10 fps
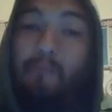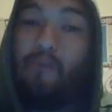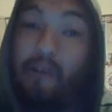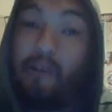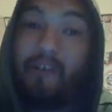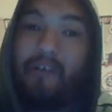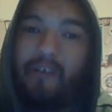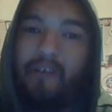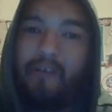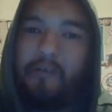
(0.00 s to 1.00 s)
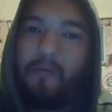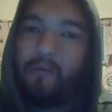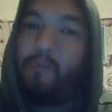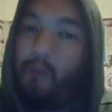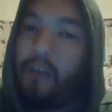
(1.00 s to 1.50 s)
Trent Beretta
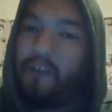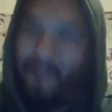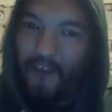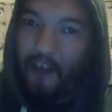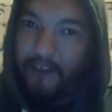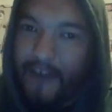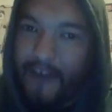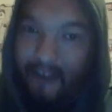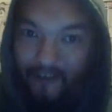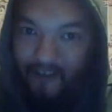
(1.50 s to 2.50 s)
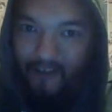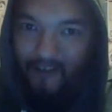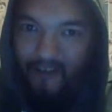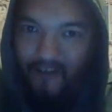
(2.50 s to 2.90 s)
is really fucking talented.